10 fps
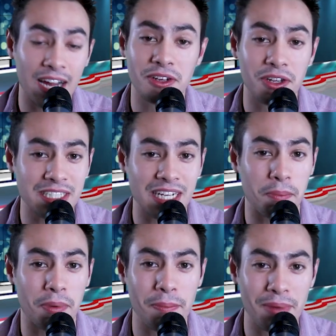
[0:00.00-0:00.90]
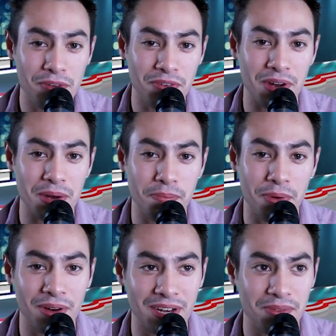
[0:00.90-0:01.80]
I know you guys had the premiere for it
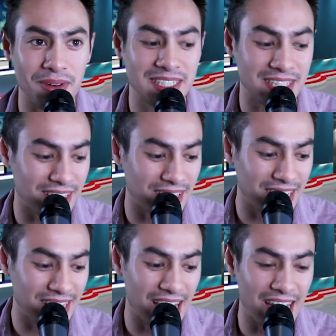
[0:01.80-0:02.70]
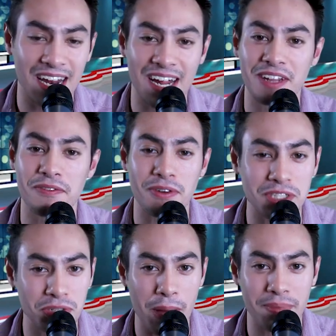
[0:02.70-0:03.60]
pretty recently, and the
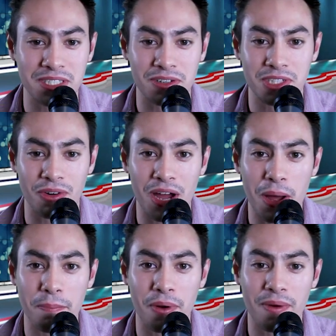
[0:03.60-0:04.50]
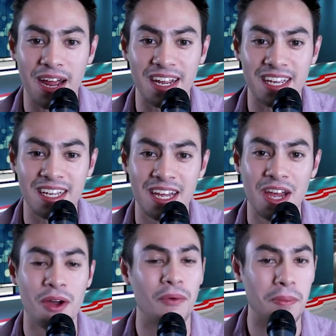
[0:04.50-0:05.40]
first 2 episodes are up already,
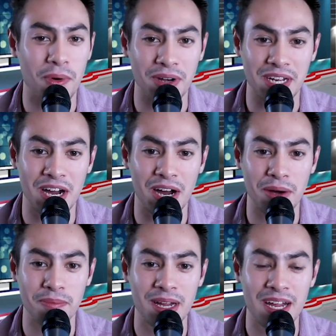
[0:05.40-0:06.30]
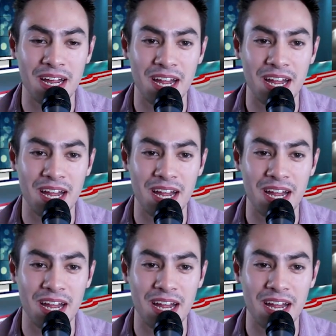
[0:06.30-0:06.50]
with more to come.